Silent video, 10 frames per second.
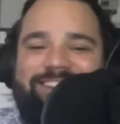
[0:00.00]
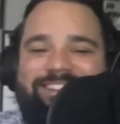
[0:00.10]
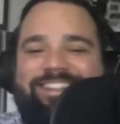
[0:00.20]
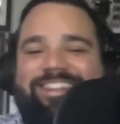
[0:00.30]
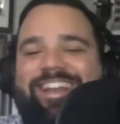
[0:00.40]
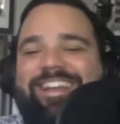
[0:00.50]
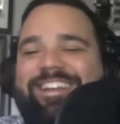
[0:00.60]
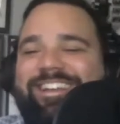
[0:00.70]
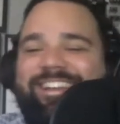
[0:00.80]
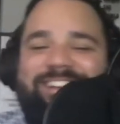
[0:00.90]

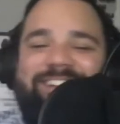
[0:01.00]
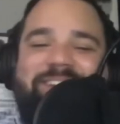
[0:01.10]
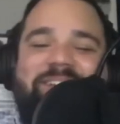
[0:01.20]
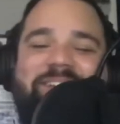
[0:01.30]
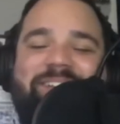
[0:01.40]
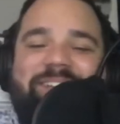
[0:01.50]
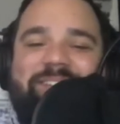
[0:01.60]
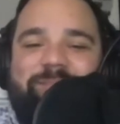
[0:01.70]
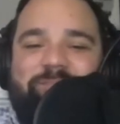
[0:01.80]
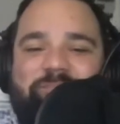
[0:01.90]

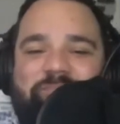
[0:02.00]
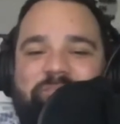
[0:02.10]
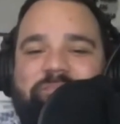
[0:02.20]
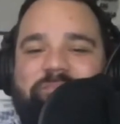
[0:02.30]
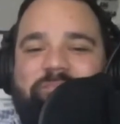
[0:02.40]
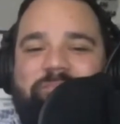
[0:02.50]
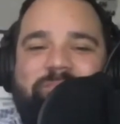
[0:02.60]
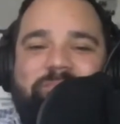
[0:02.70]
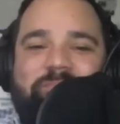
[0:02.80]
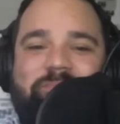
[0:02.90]

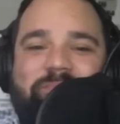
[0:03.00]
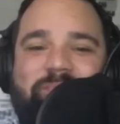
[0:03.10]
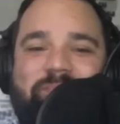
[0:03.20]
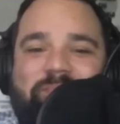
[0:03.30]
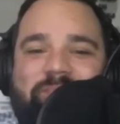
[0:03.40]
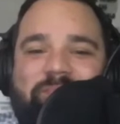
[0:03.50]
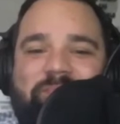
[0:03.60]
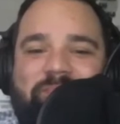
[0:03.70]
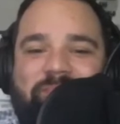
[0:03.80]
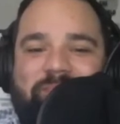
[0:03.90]

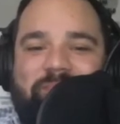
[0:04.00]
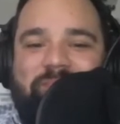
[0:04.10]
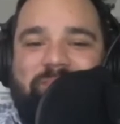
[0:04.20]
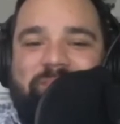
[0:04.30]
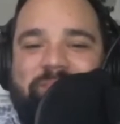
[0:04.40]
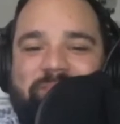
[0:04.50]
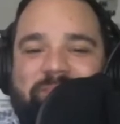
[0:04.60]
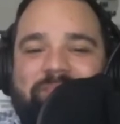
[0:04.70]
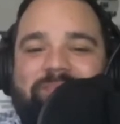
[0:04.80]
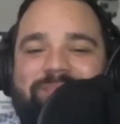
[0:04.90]

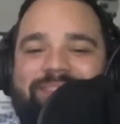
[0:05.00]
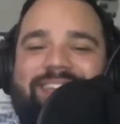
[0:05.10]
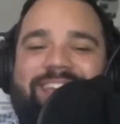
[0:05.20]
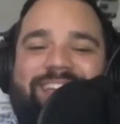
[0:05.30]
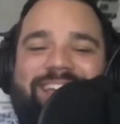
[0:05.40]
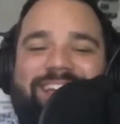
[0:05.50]
No words are spoken by the person on screen.